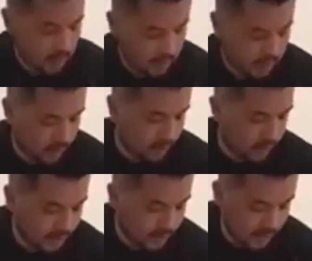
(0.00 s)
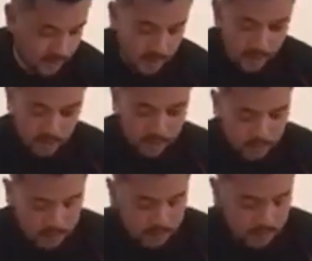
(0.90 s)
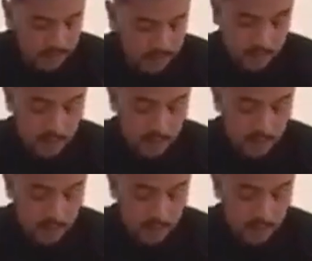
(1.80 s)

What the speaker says: So like I said, I think this is,